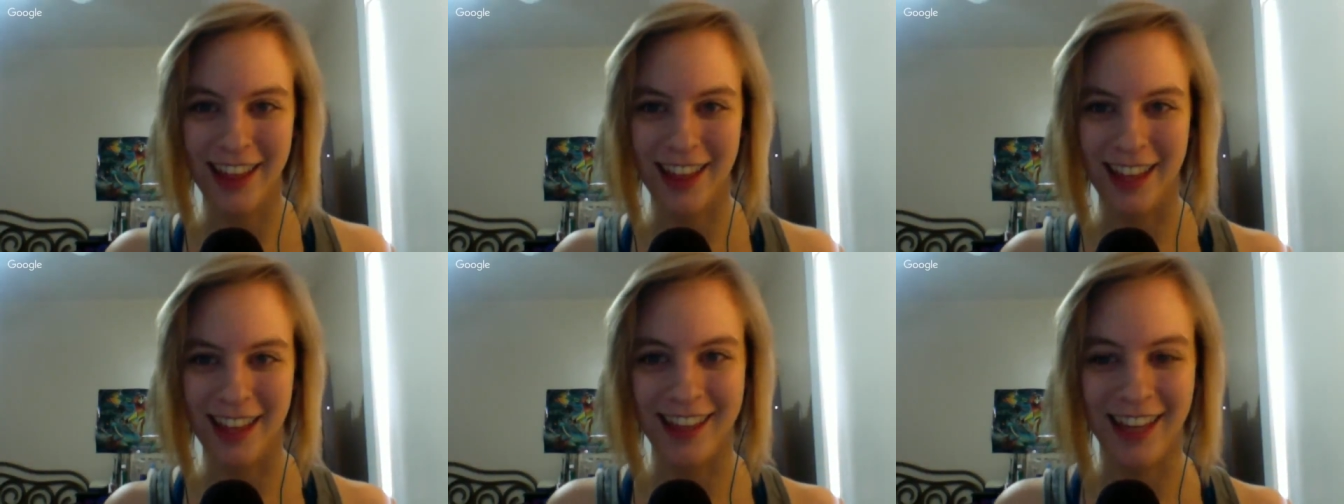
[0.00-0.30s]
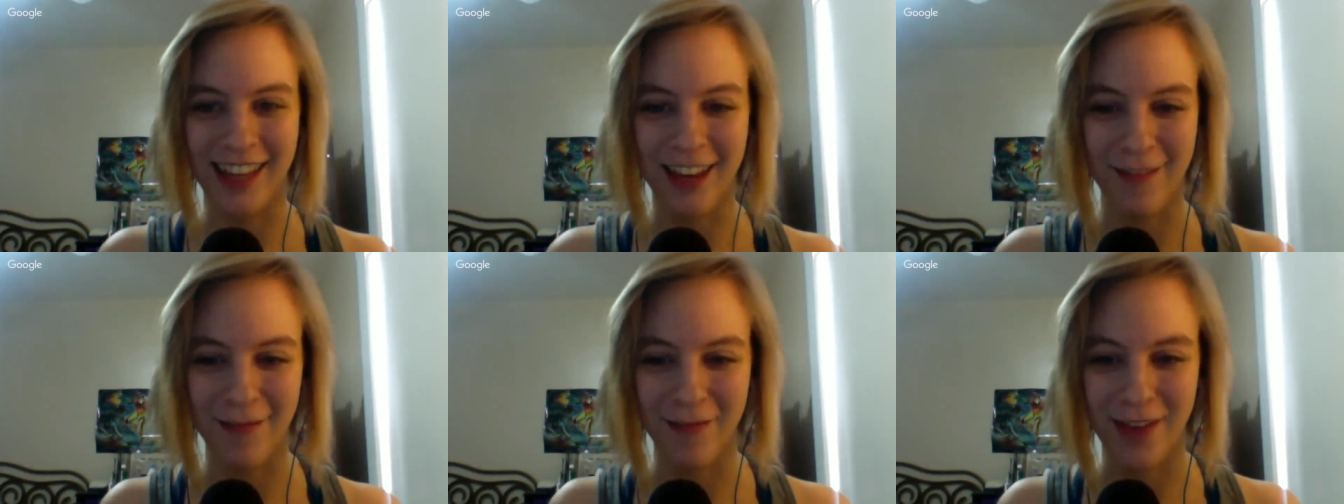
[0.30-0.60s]
then
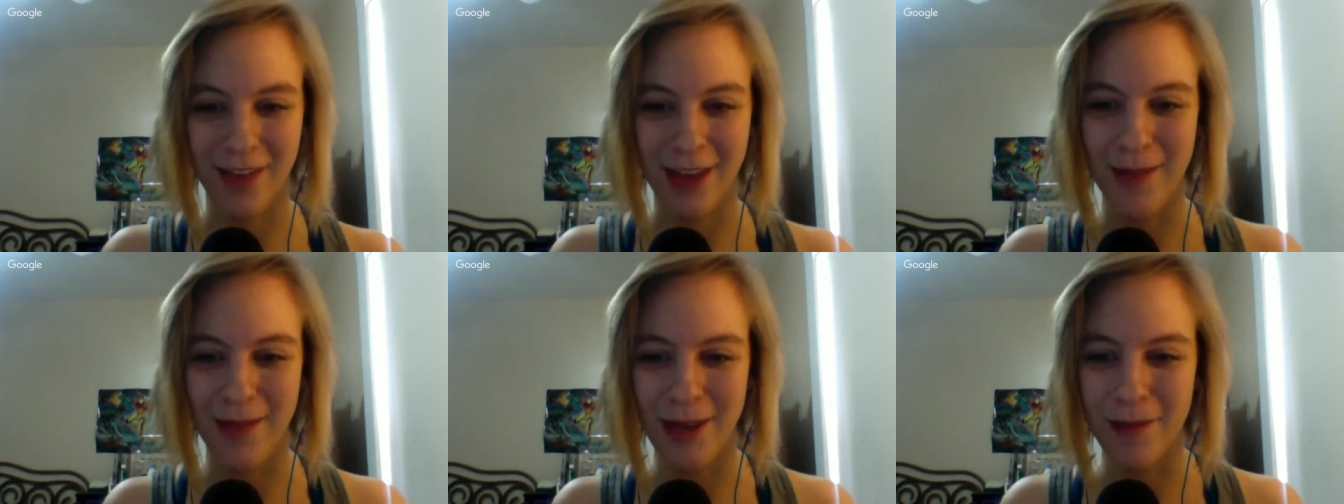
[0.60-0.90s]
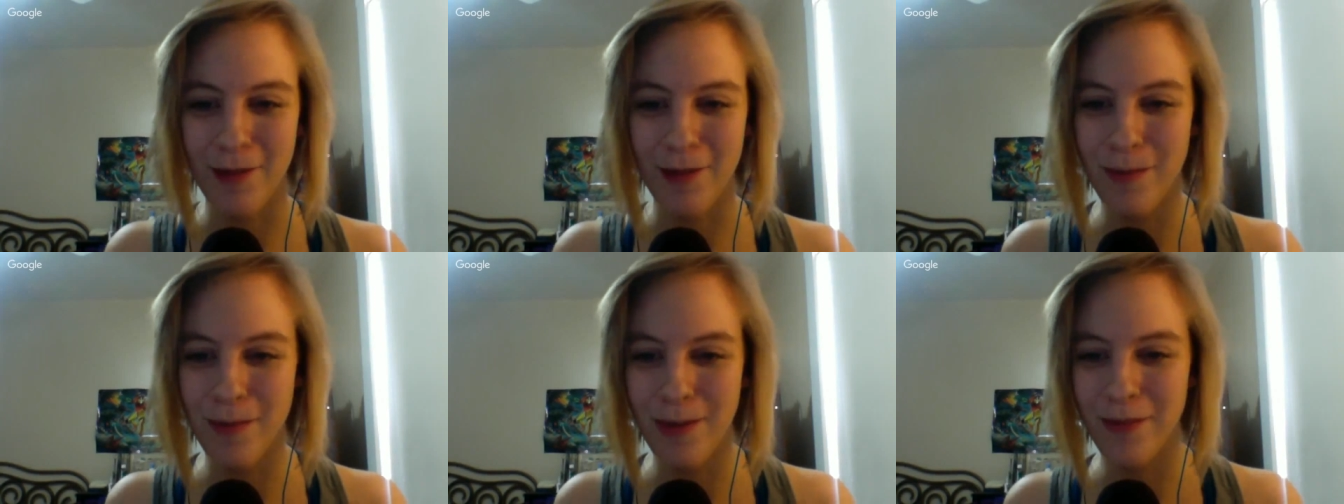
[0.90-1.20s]
like maybe it
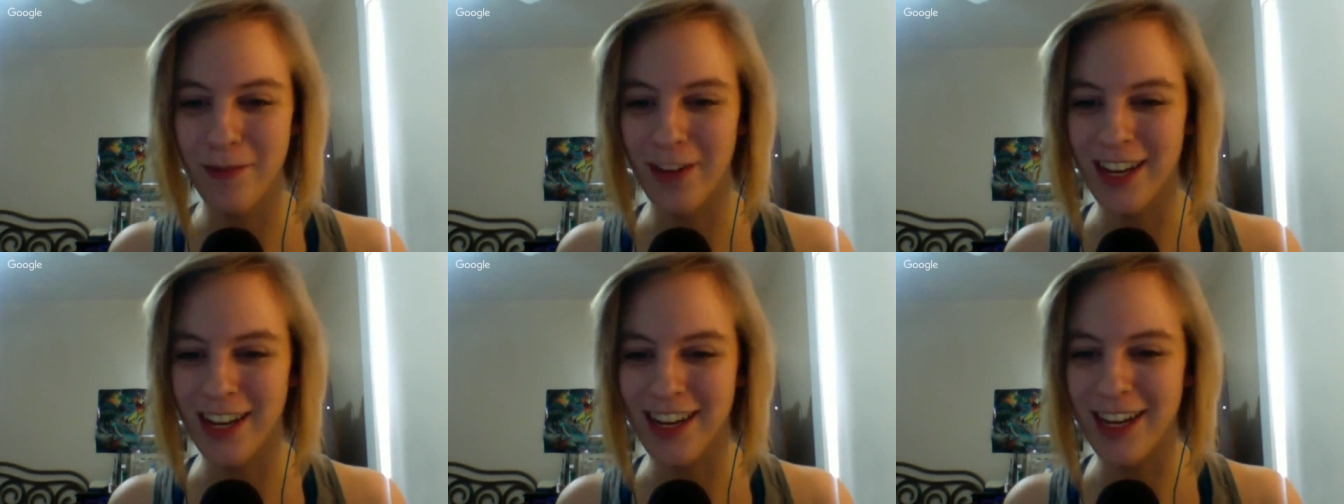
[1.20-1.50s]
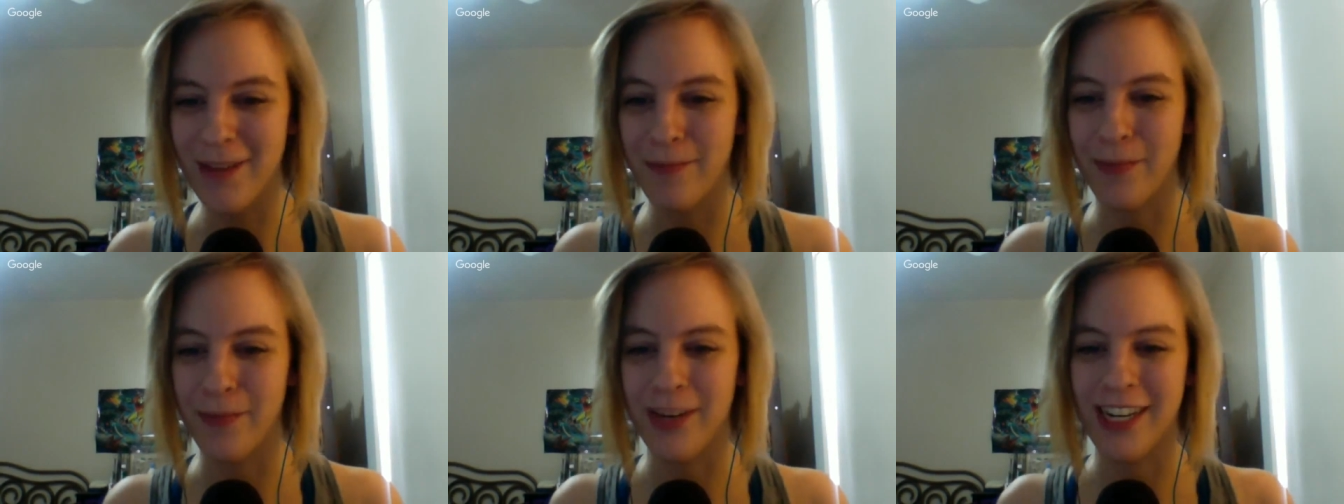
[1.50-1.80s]
won't be
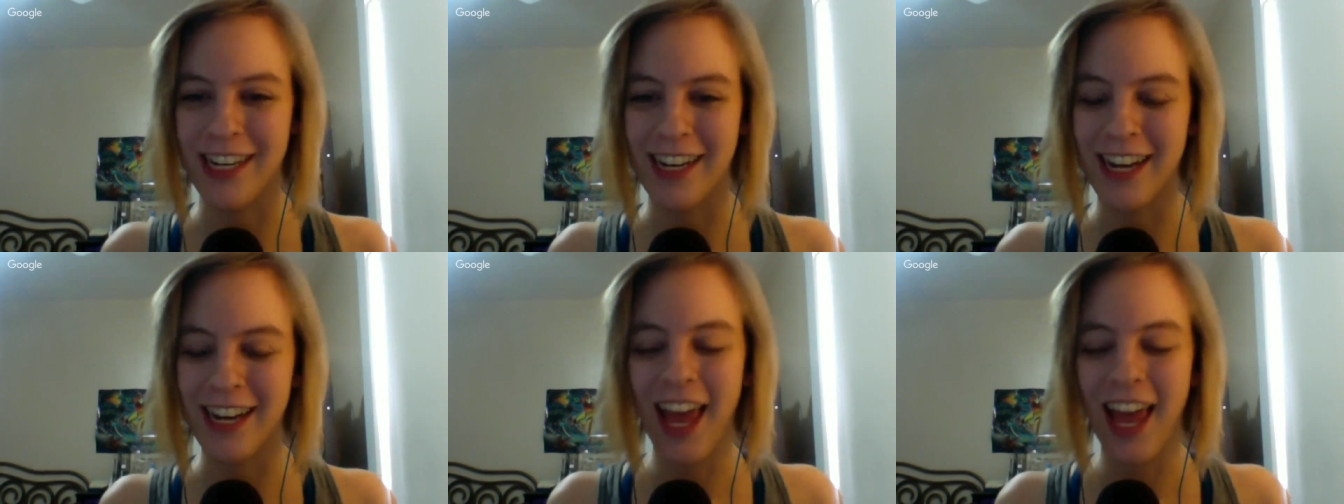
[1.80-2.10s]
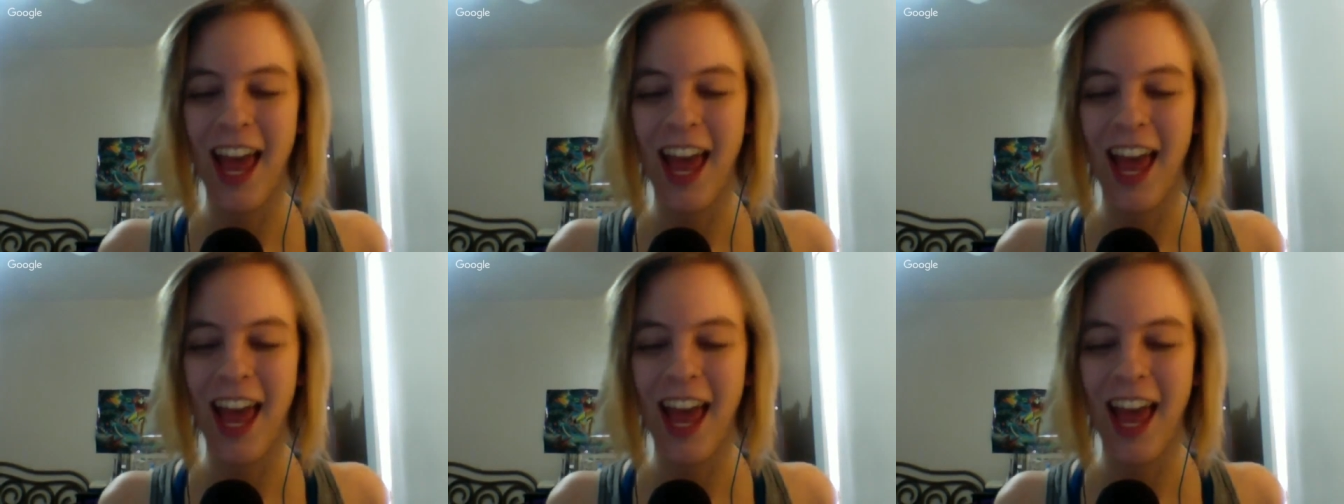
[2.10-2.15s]
funny, but